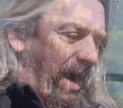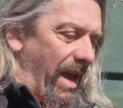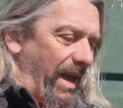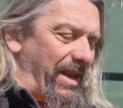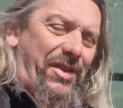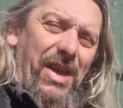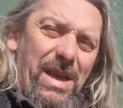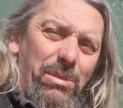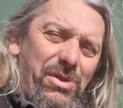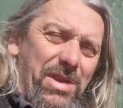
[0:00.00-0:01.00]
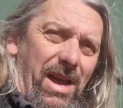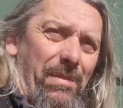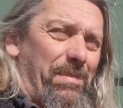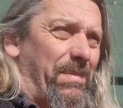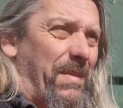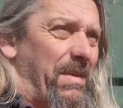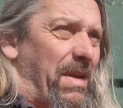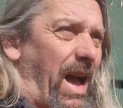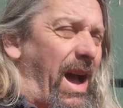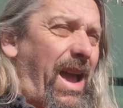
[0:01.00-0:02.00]
It seems that
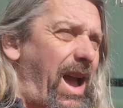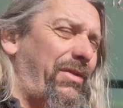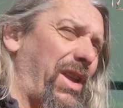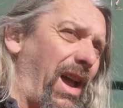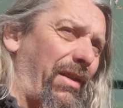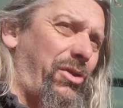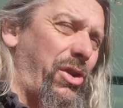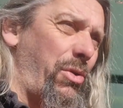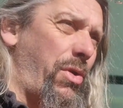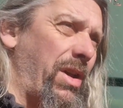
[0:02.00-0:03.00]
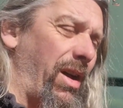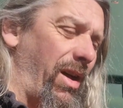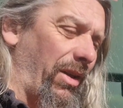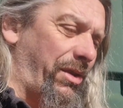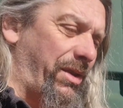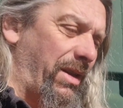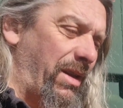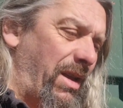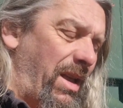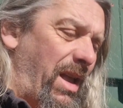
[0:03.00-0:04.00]
I have to have two cars.
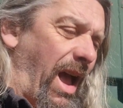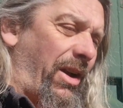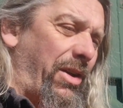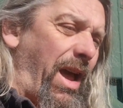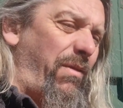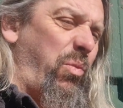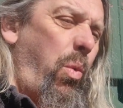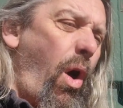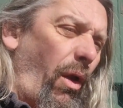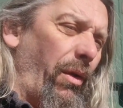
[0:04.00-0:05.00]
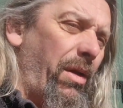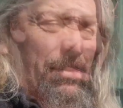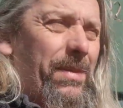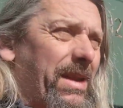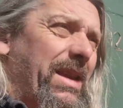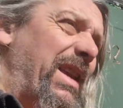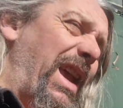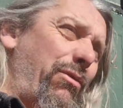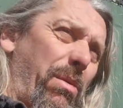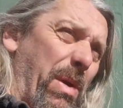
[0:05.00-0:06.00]
I could have one.
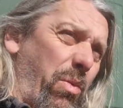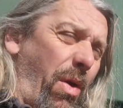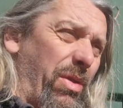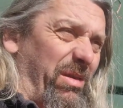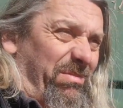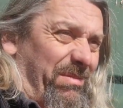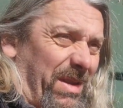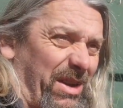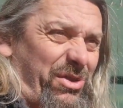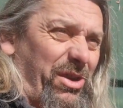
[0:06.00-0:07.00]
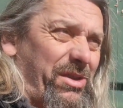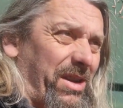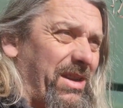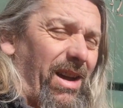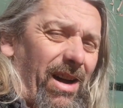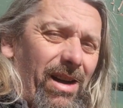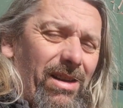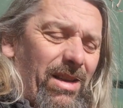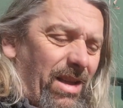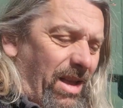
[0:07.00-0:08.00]
Either it would be one that is just a car,
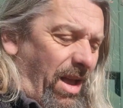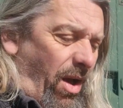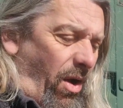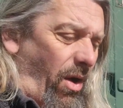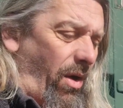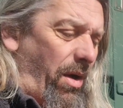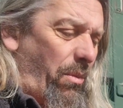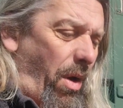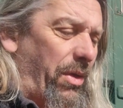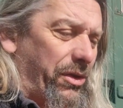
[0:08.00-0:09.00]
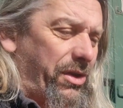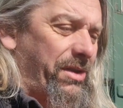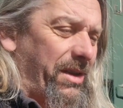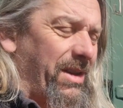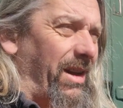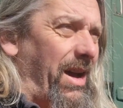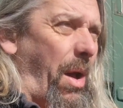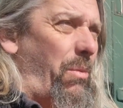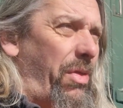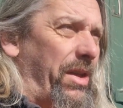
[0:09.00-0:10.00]
or one that's just a car
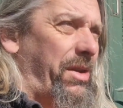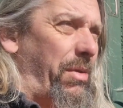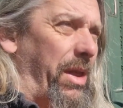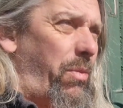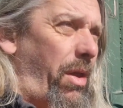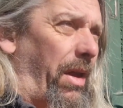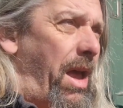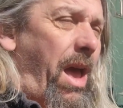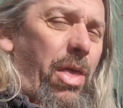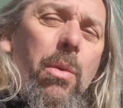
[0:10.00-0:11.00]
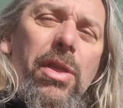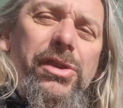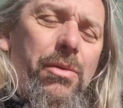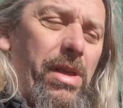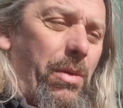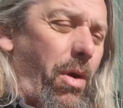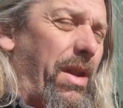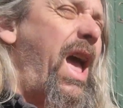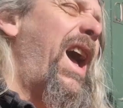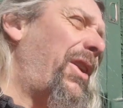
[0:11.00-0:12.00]
and one that I really want. And the one that I really want,
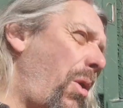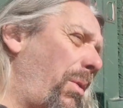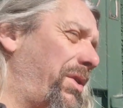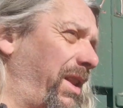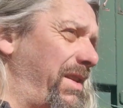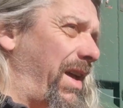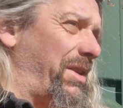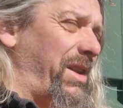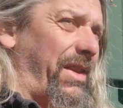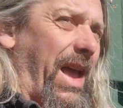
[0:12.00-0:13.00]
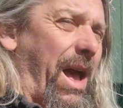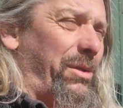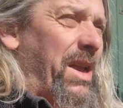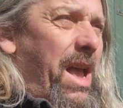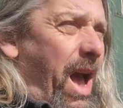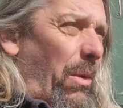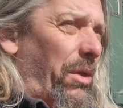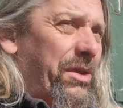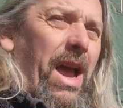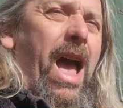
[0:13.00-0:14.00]
I don't want to leave outside the house. I want
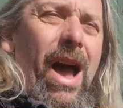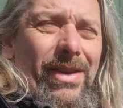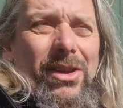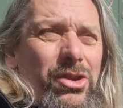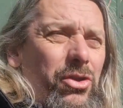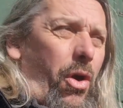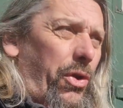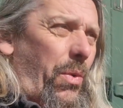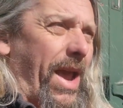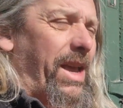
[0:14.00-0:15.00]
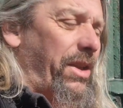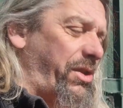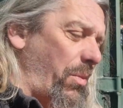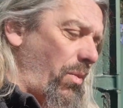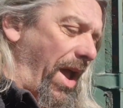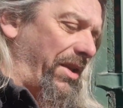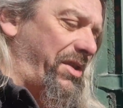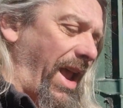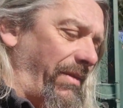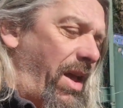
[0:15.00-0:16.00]
to have it stored away somewhere
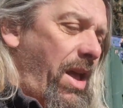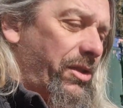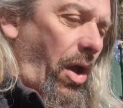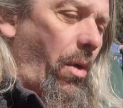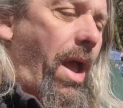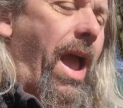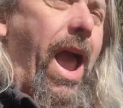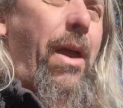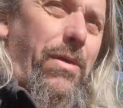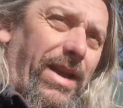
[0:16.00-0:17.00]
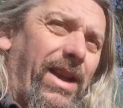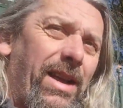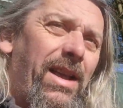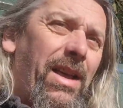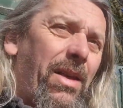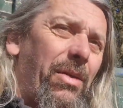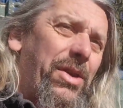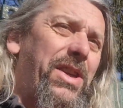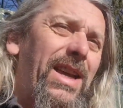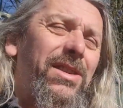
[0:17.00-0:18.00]
safe. So Eric, the
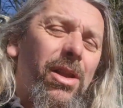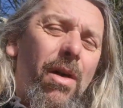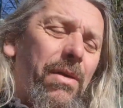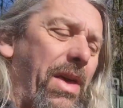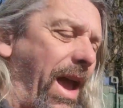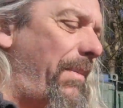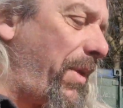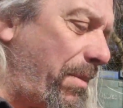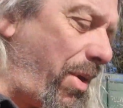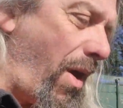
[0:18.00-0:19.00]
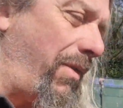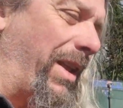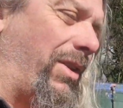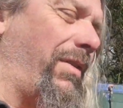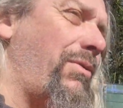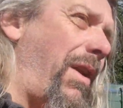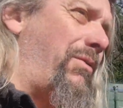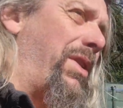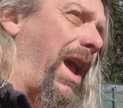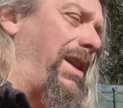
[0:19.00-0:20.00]
diesel over there, perfectly good for
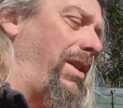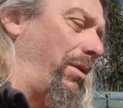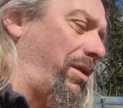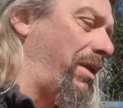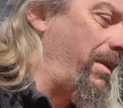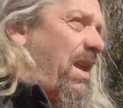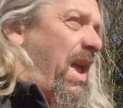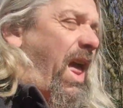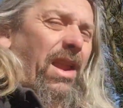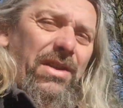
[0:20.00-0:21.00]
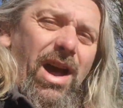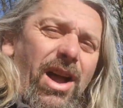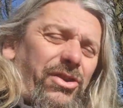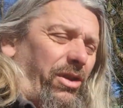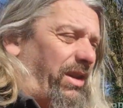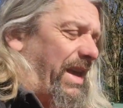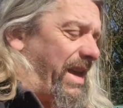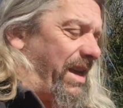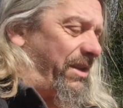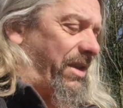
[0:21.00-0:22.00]
everyday use. Nigel
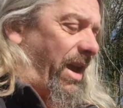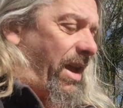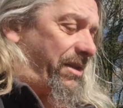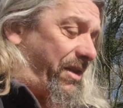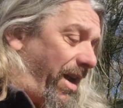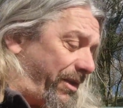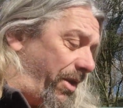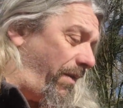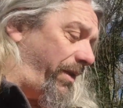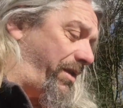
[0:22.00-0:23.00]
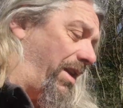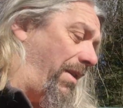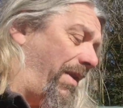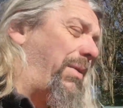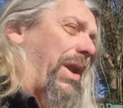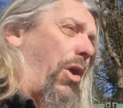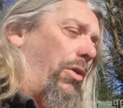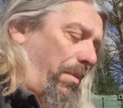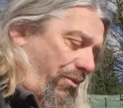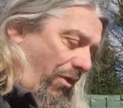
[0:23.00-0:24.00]
is started off as a very
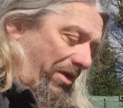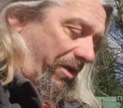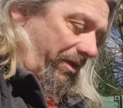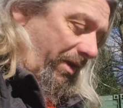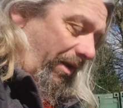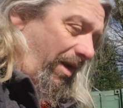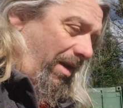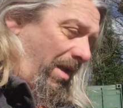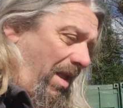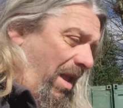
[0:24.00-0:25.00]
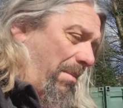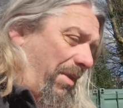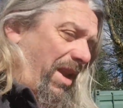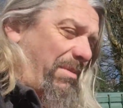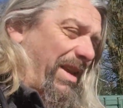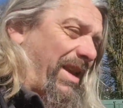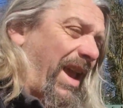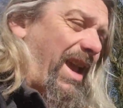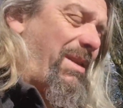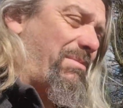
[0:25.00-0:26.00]
unprecious car, but then it
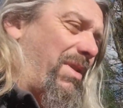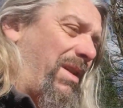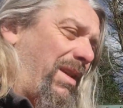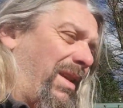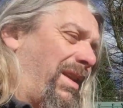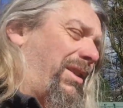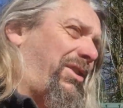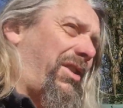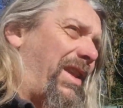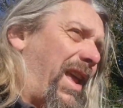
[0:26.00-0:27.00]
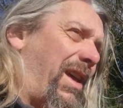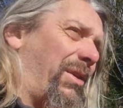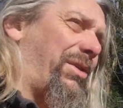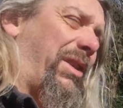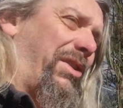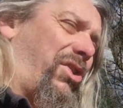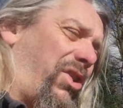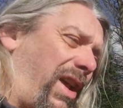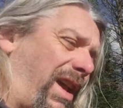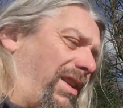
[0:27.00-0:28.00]
became something else. It
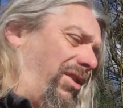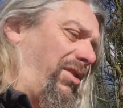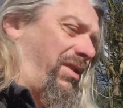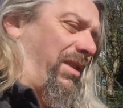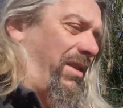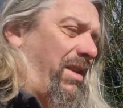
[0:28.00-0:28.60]
changed, and